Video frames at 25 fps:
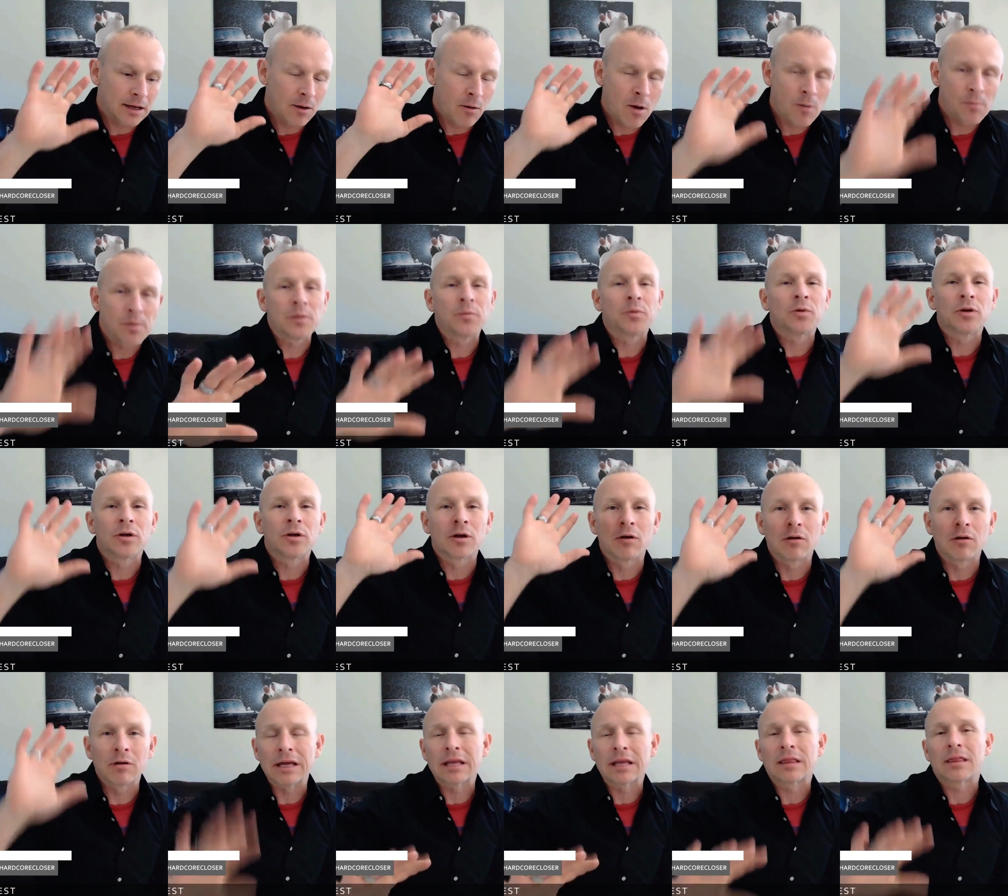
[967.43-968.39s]
I want people to
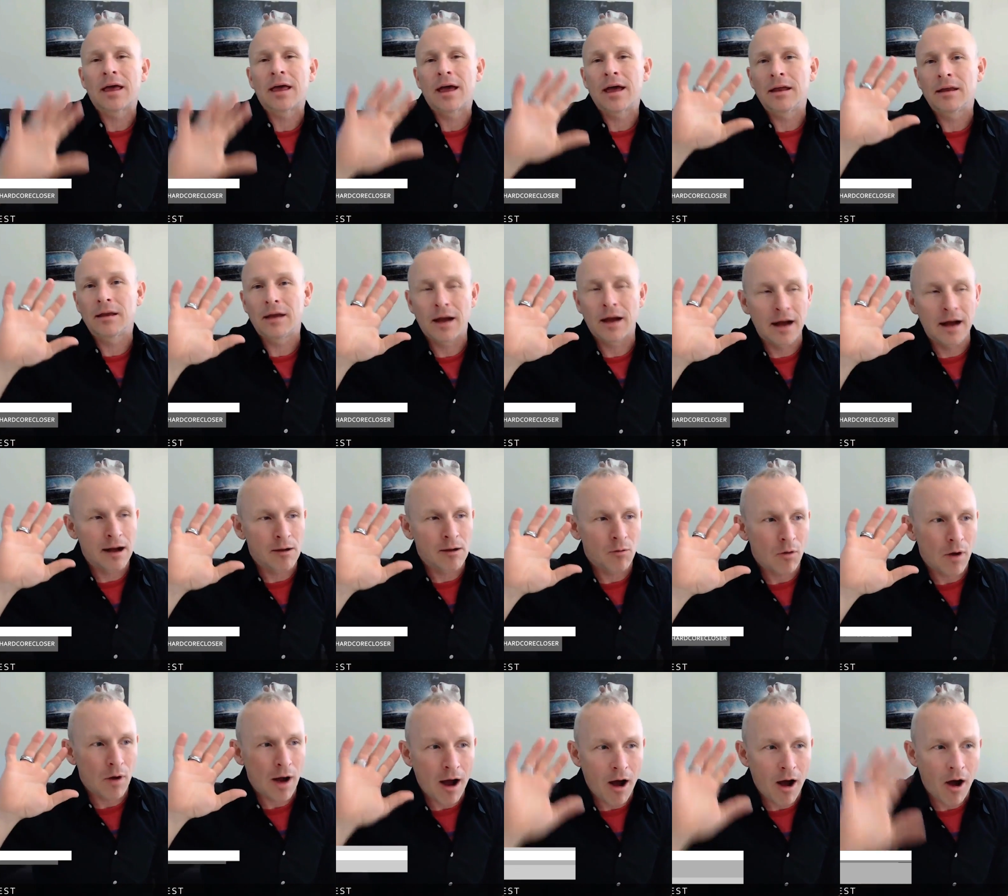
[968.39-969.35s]
go get that.
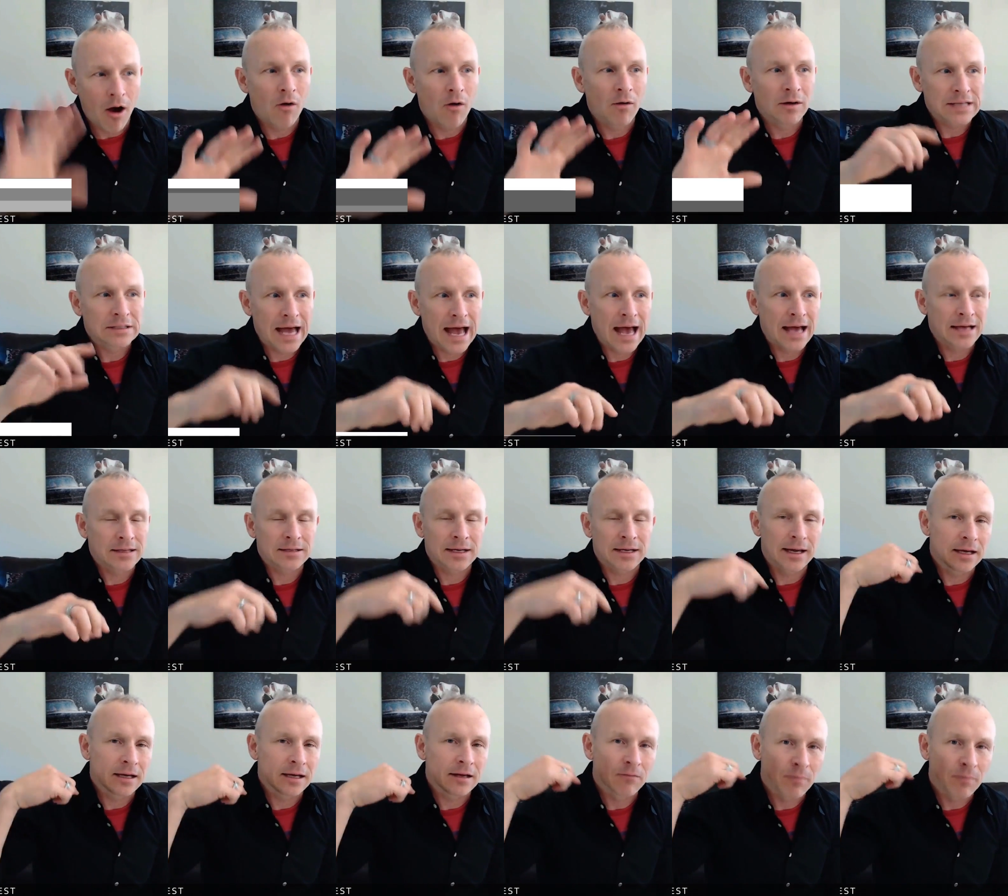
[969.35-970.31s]
I always ask
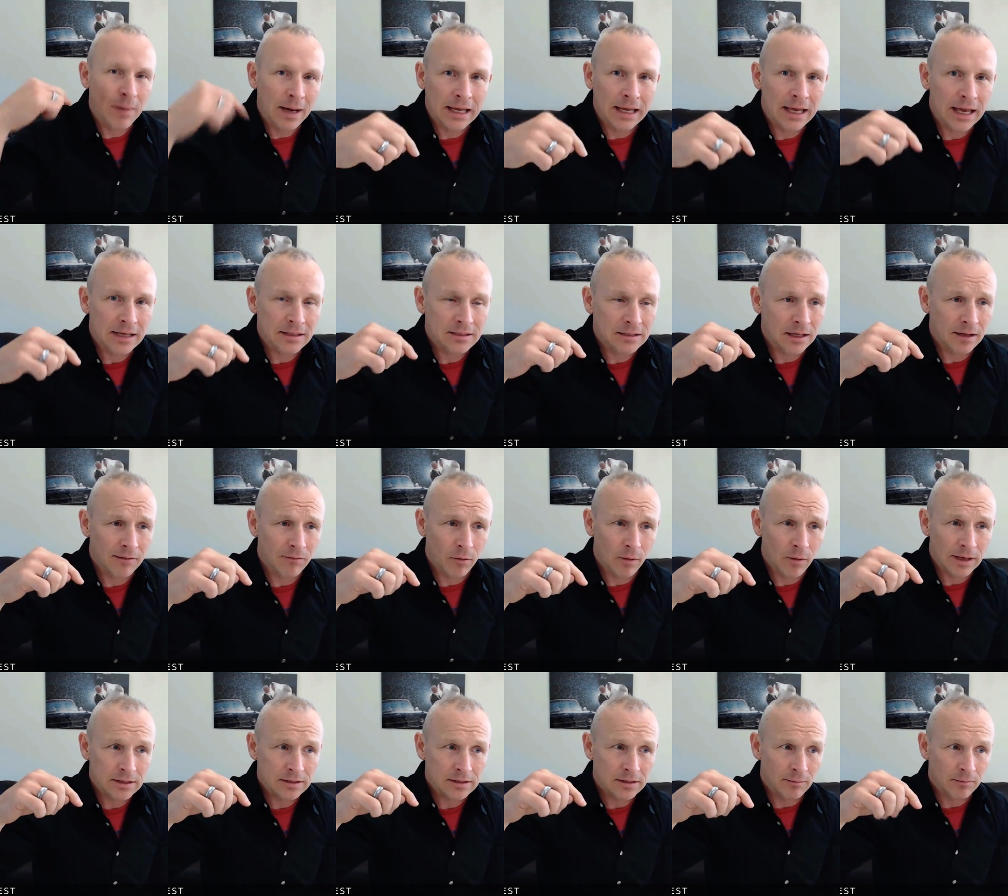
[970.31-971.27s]
any of my guests to give
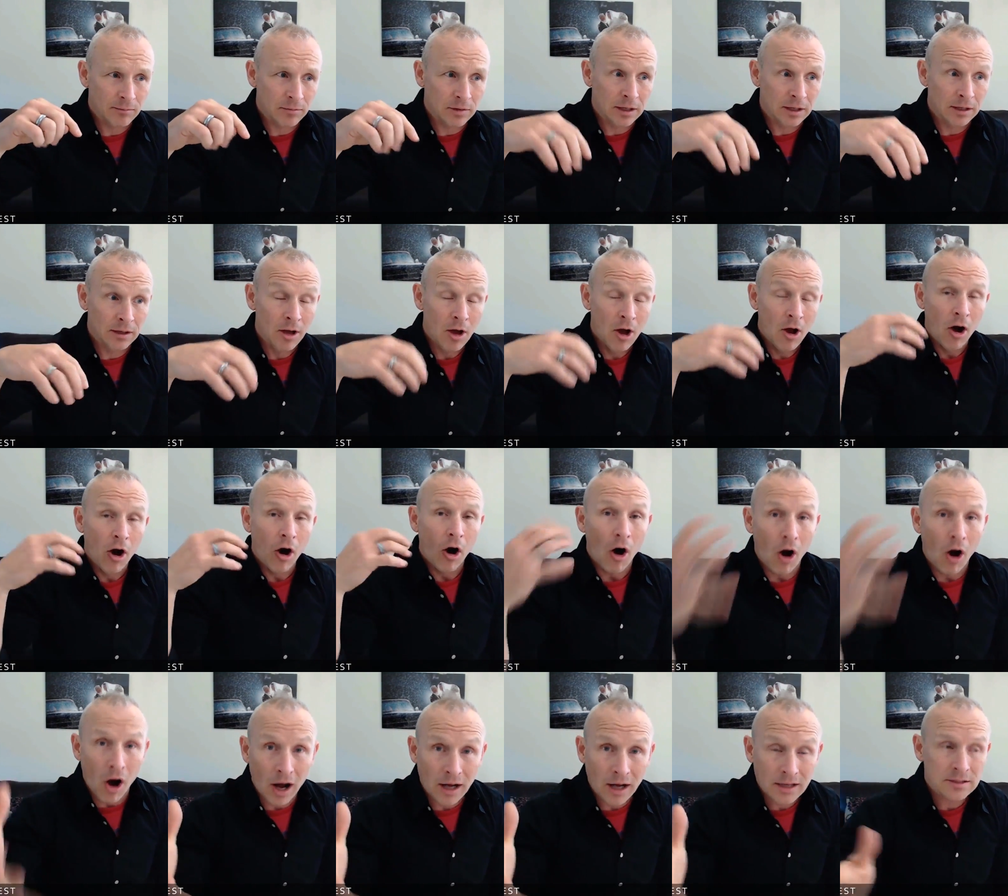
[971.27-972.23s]
away something
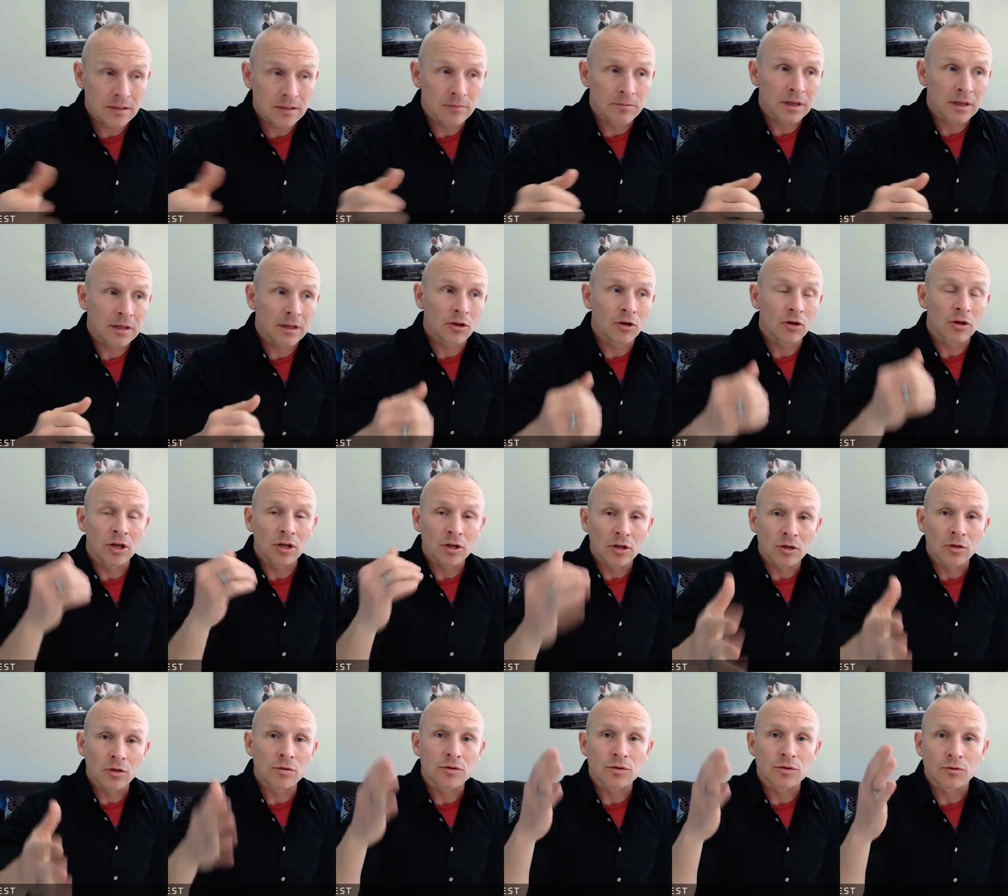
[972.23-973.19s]
awesome that you can
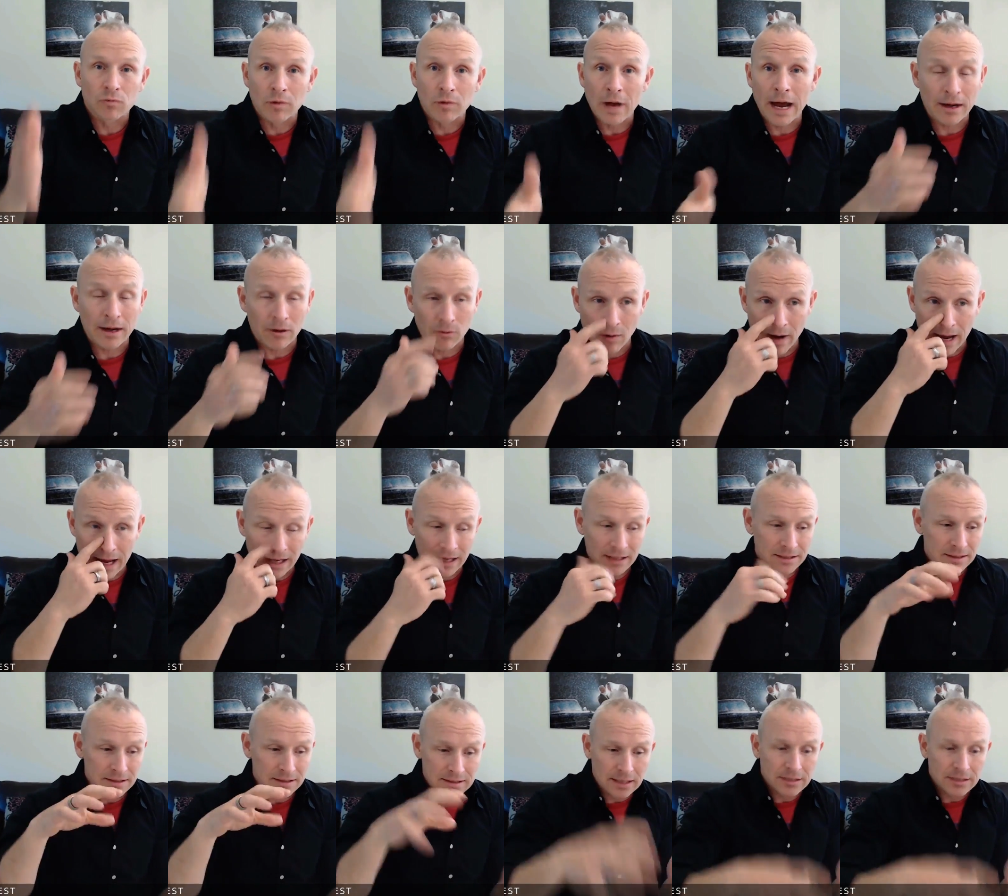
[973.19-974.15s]
use right away,
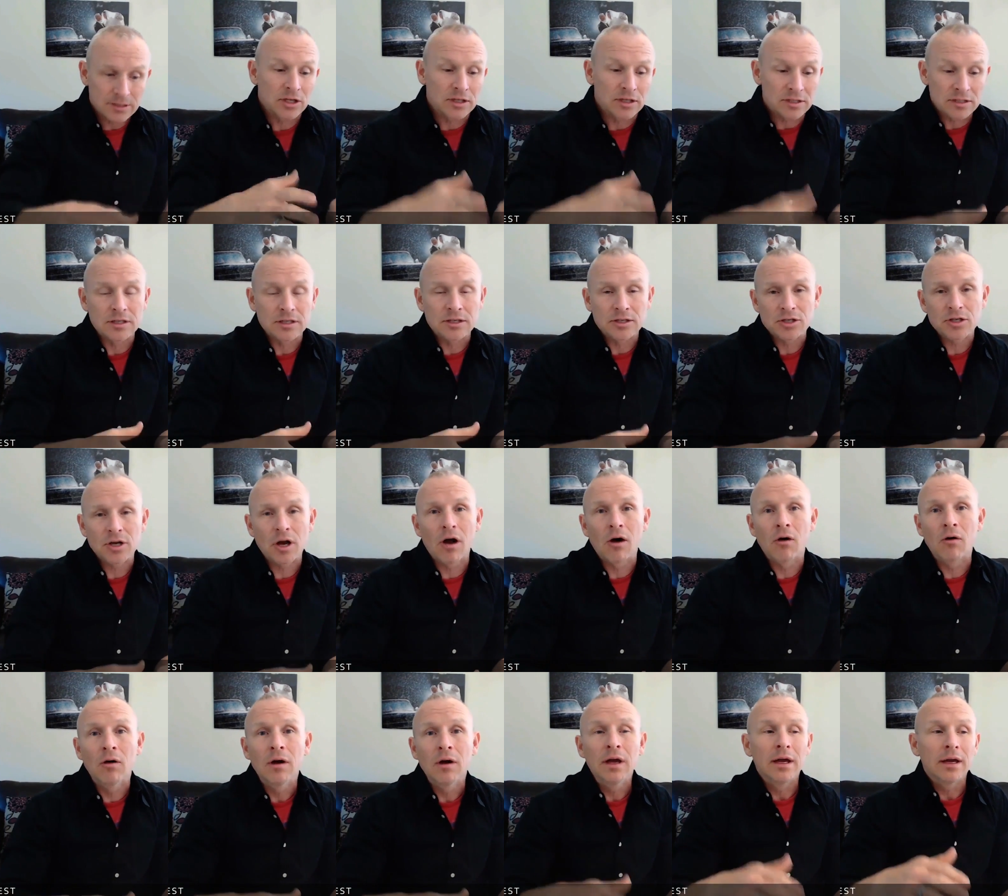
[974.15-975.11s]
because it's not just this
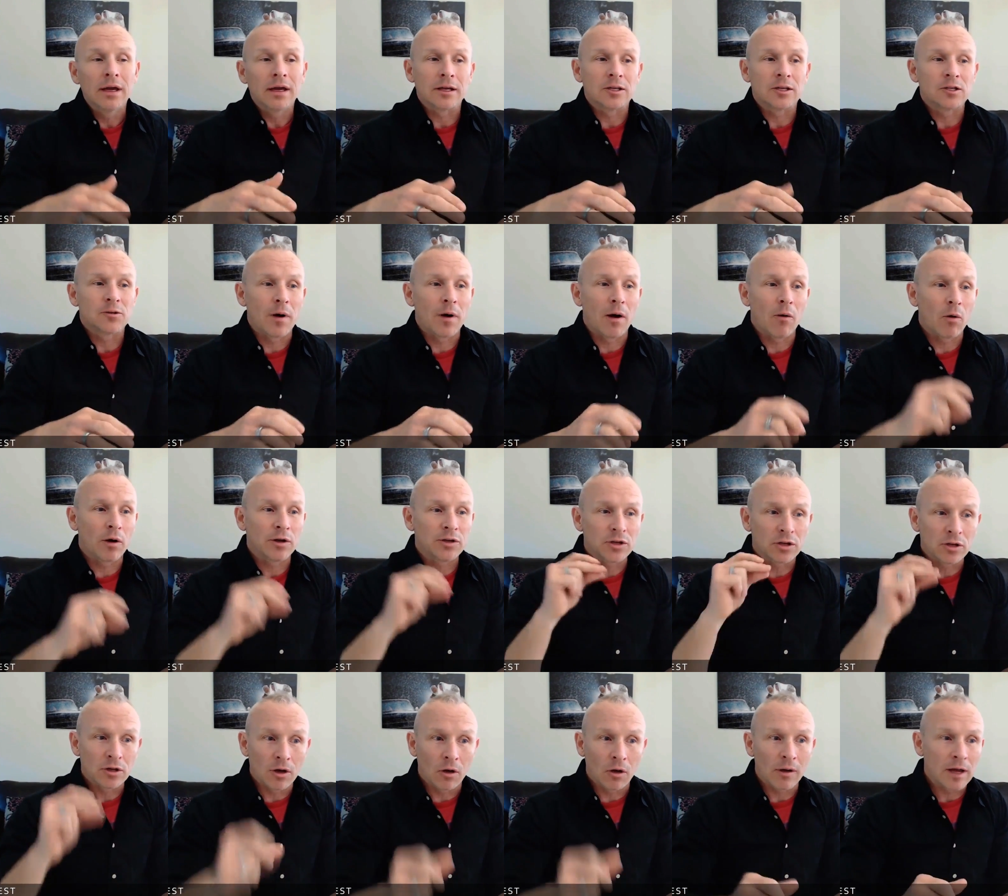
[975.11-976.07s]
show, it's about what
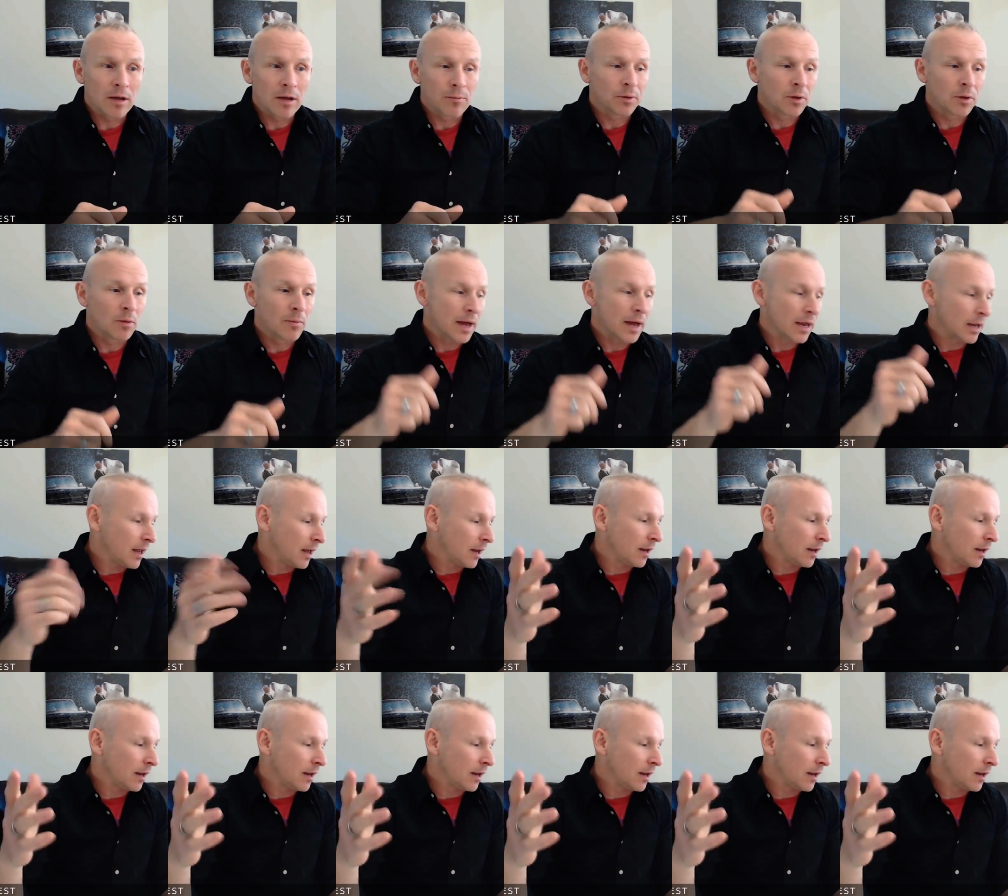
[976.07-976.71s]
you can go implement.